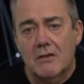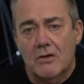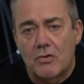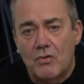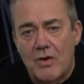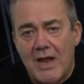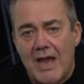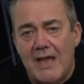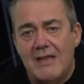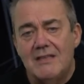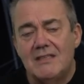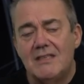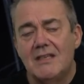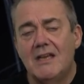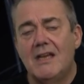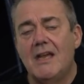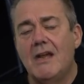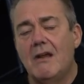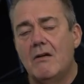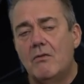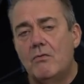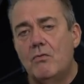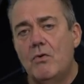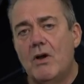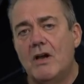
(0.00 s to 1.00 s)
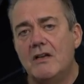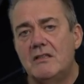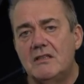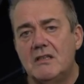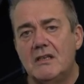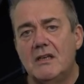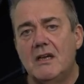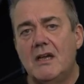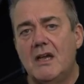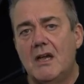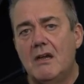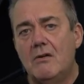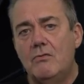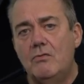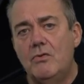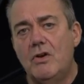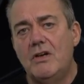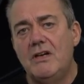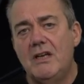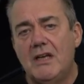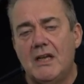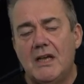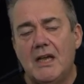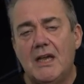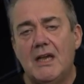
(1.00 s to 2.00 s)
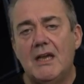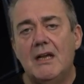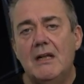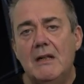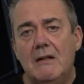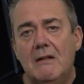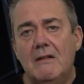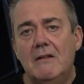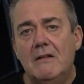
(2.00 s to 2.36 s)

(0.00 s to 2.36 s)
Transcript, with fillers: creating it, writing it, running it,